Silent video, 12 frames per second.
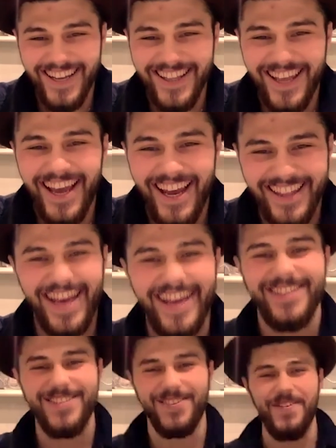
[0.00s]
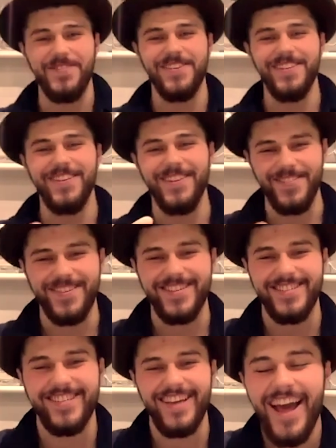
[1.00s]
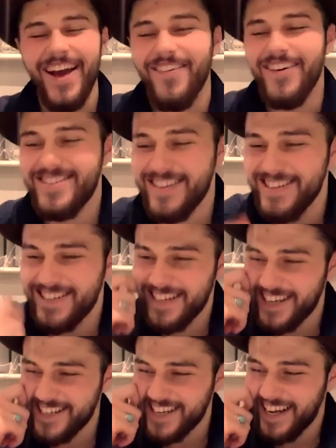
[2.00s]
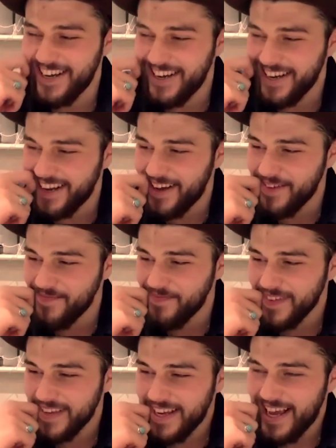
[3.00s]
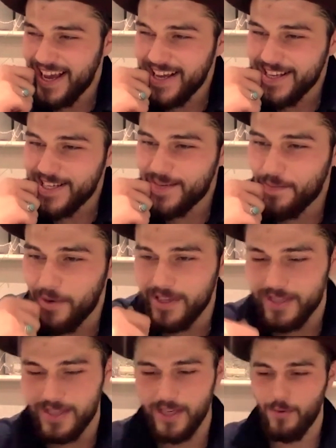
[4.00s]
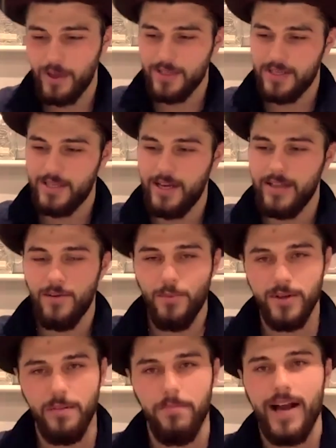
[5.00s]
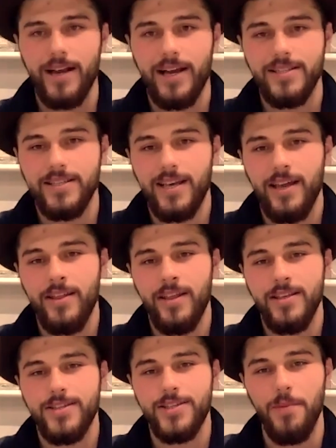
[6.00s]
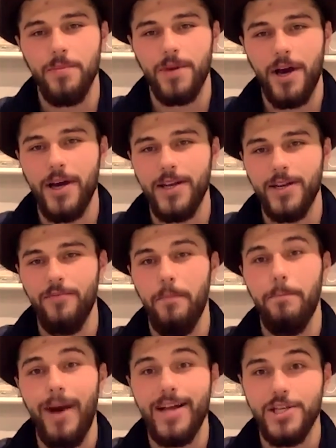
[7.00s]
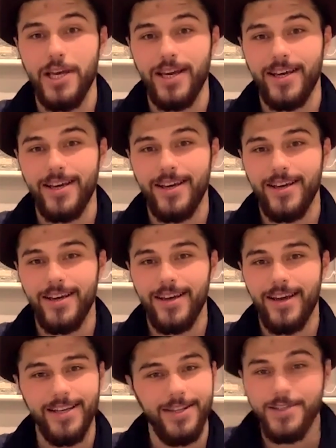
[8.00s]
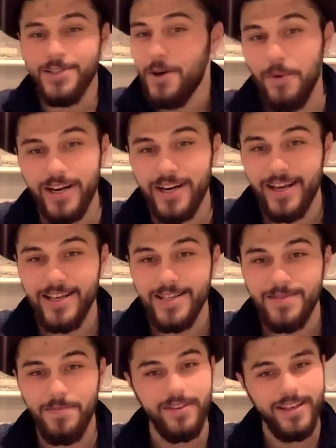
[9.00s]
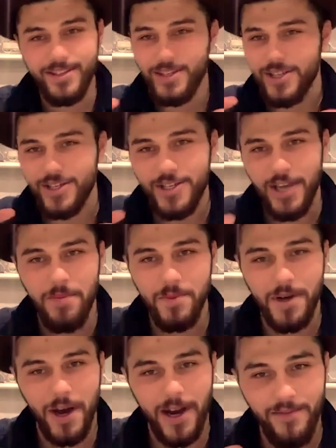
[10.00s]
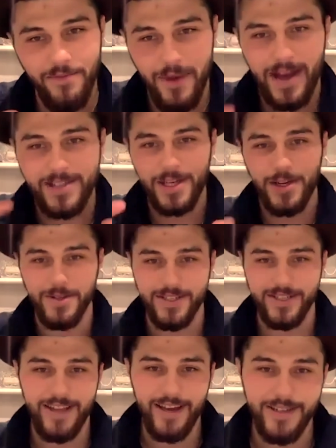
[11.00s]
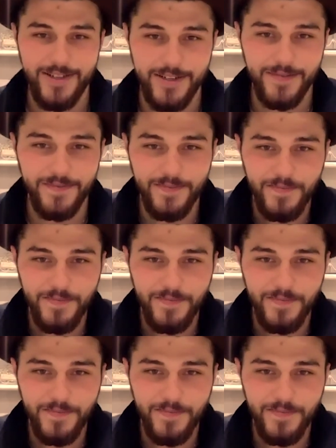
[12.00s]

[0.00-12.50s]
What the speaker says: And in that description that you just said, well, it's interesting because I heard Springsteen once said that when the band get together, there's some kind of magic. He doesn't know what it is, but there's just some kind of magic on stage.